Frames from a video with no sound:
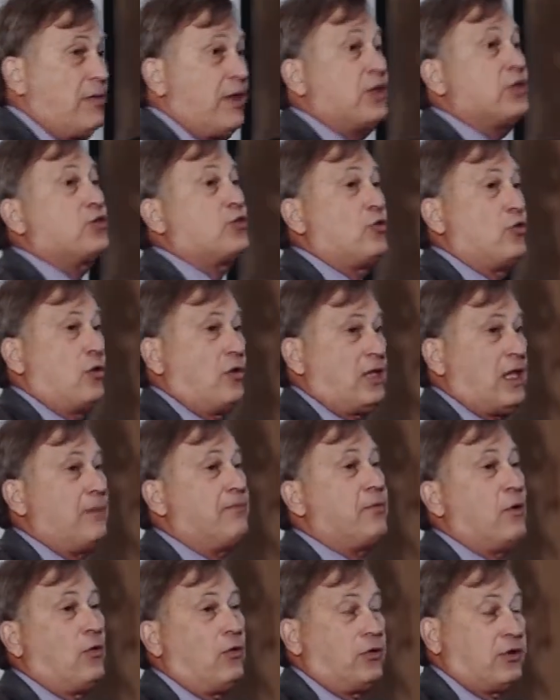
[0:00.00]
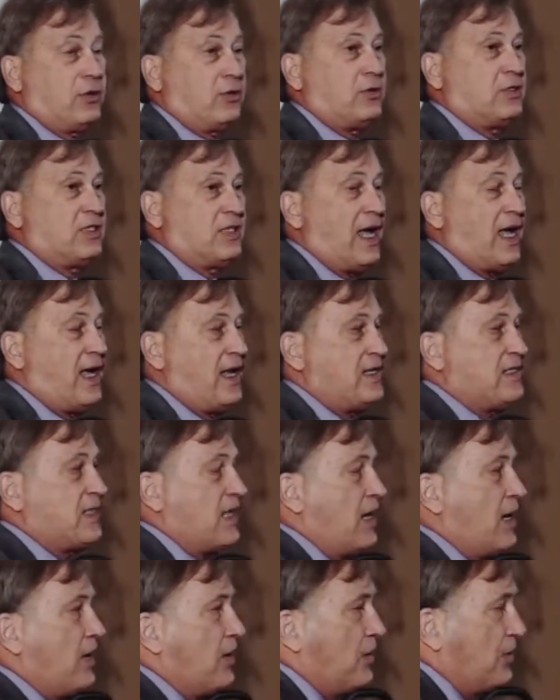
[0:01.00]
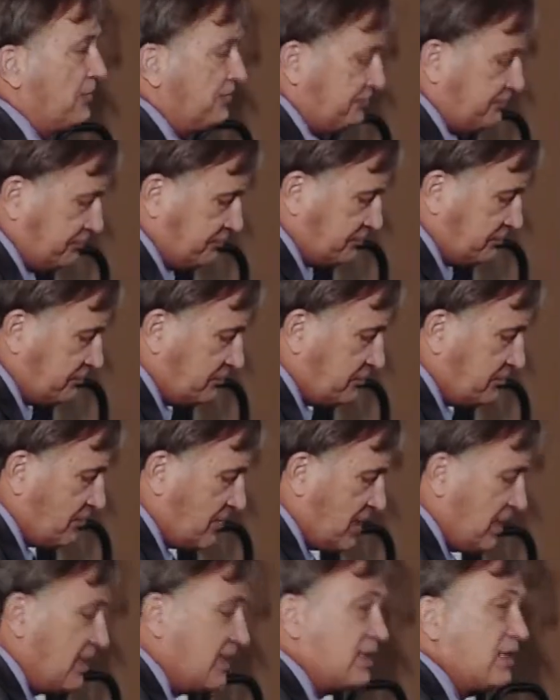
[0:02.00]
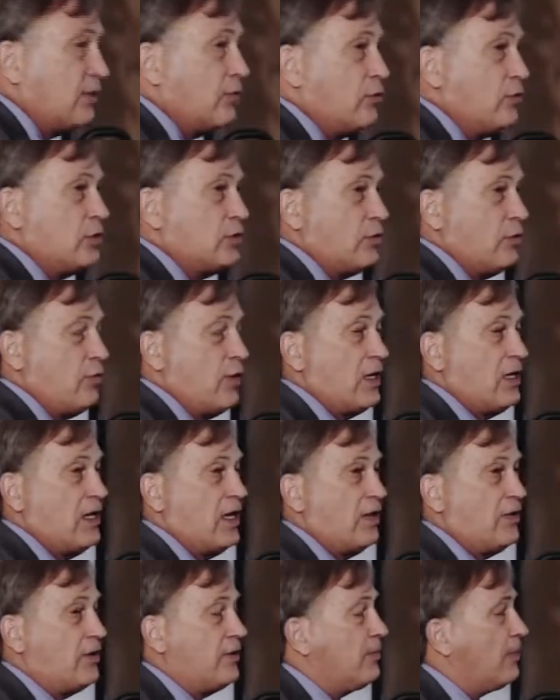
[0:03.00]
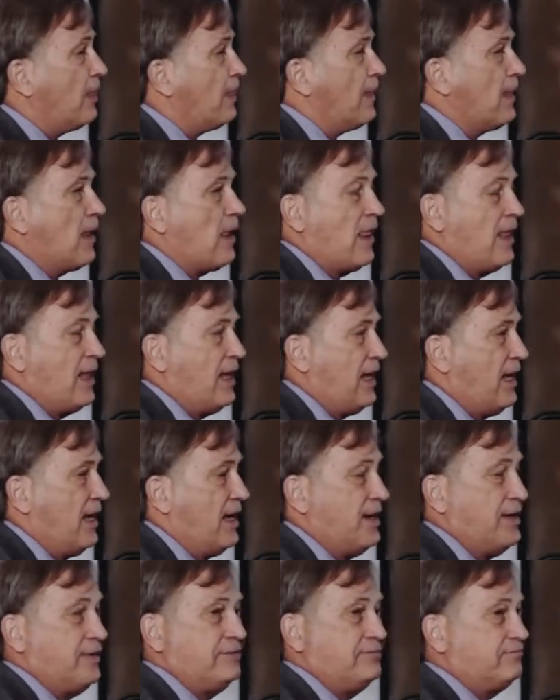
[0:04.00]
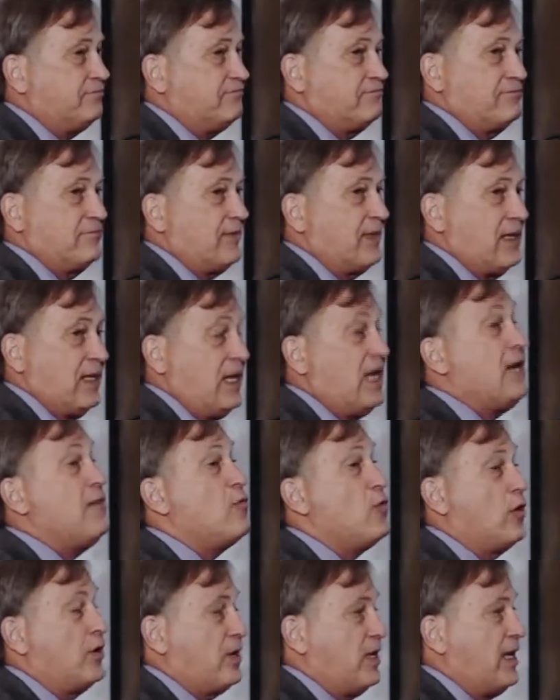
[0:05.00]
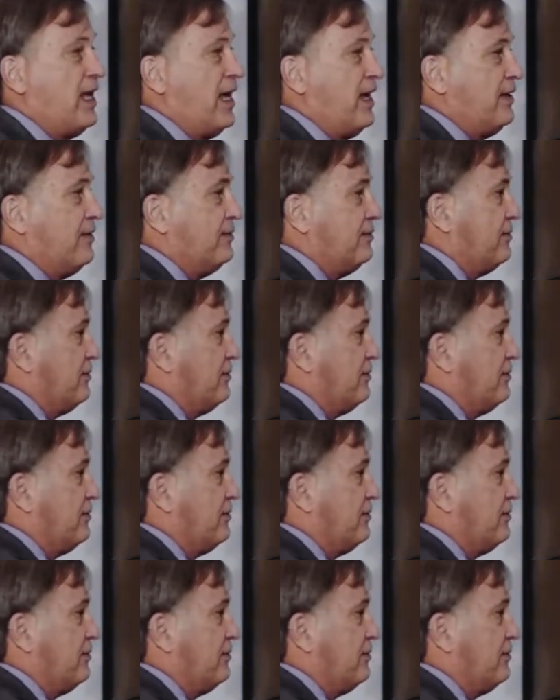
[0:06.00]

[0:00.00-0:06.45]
make sure that both sides are in congruence with one another. You need more than that.